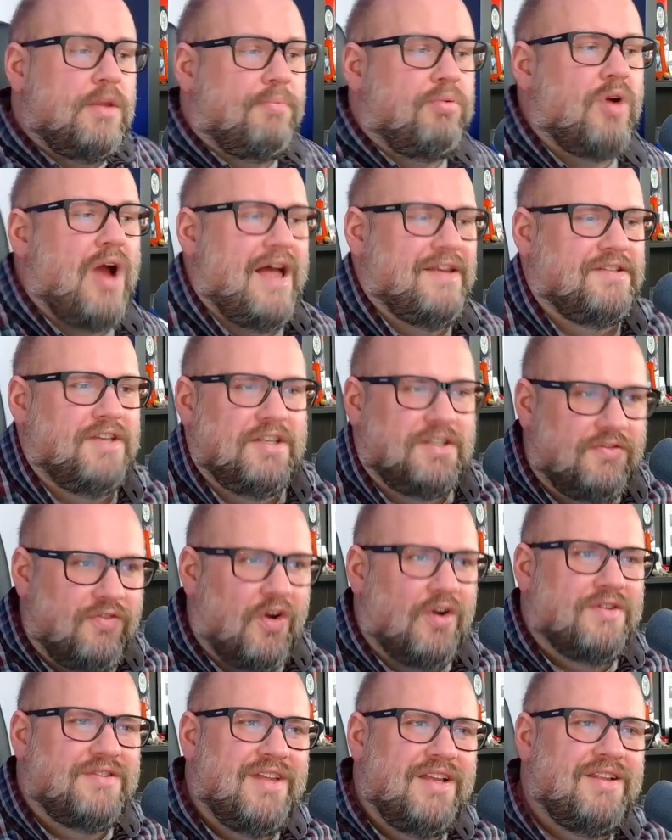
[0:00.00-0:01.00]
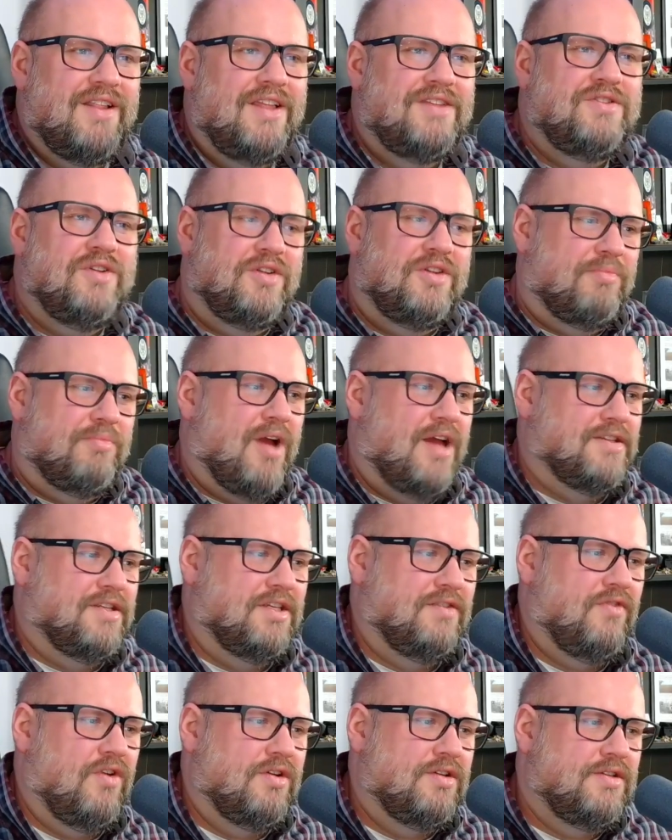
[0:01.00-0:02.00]
process first. Let's look at the
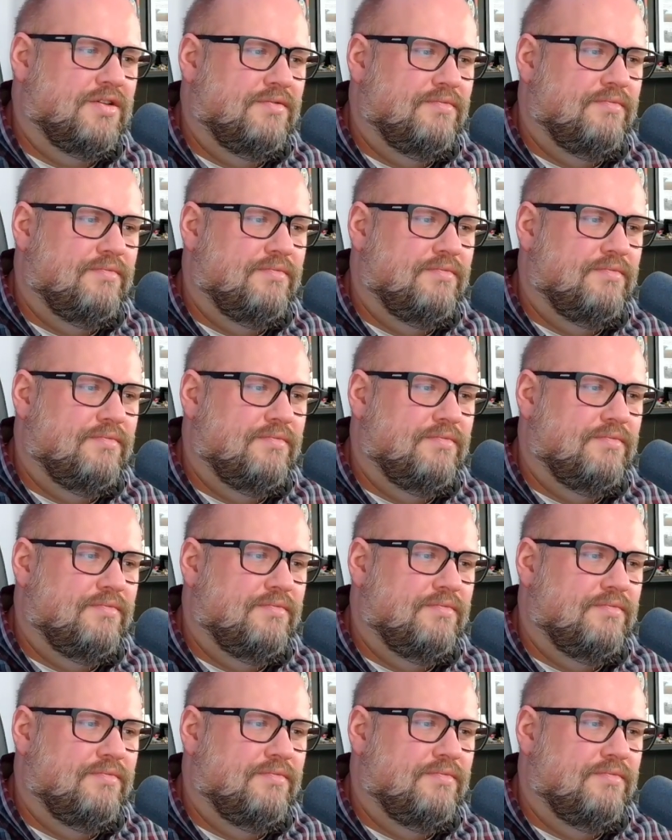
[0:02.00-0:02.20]
process first.